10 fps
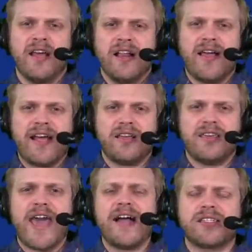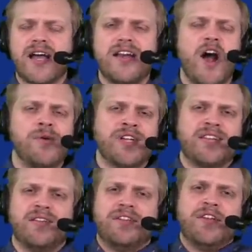Like, yes, I know he's got
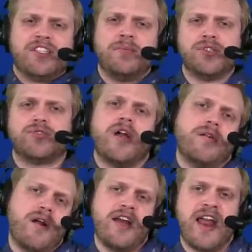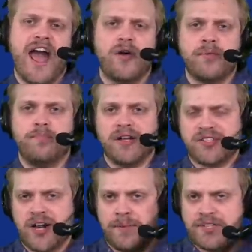the latissimus strain right now and he
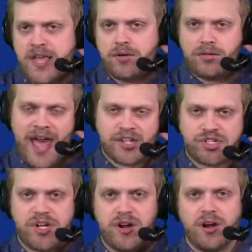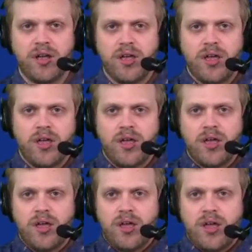busted up his ankle last year.
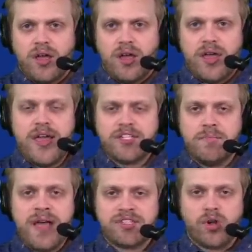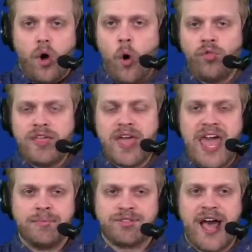He's missed only
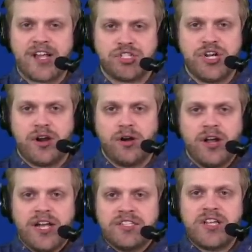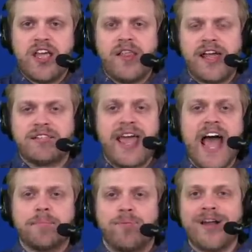games last year like
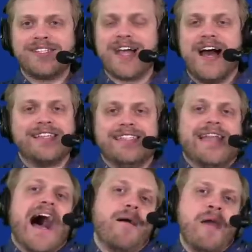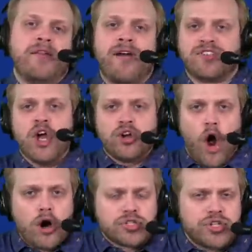Dak Prescott is not made of glass.
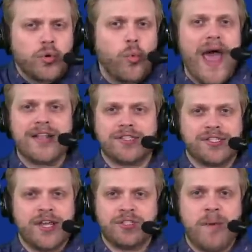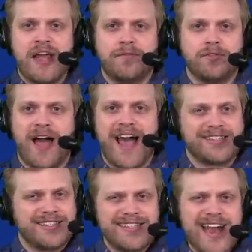Carson Wentz is made of
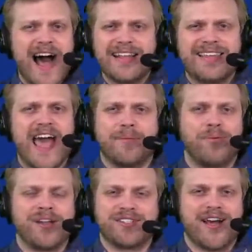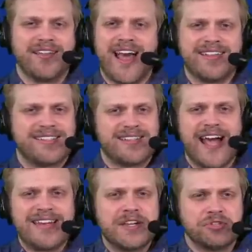glass, not Dak Prescott. That's
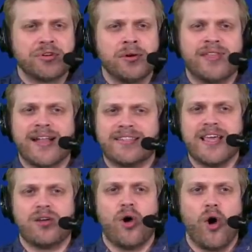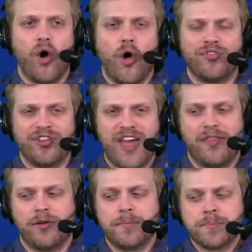I disagree with that take altogether.